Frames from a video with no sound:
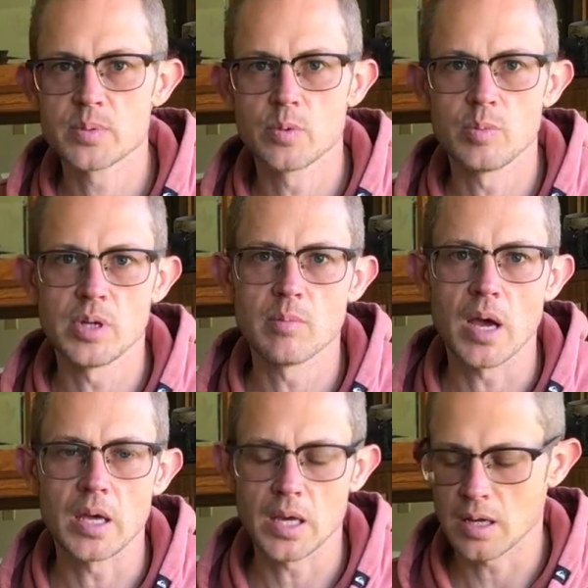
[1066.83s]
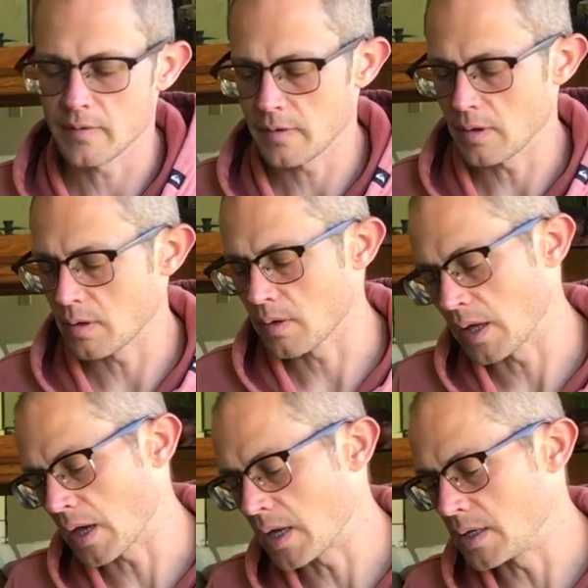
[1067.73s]
would be my kind of,
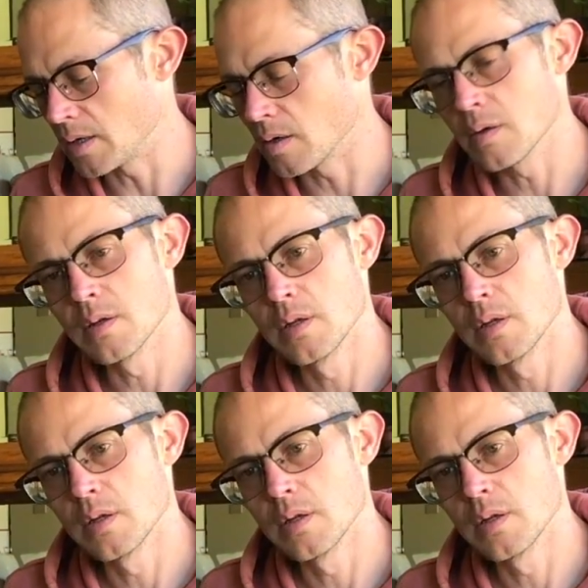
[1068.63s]
ideal.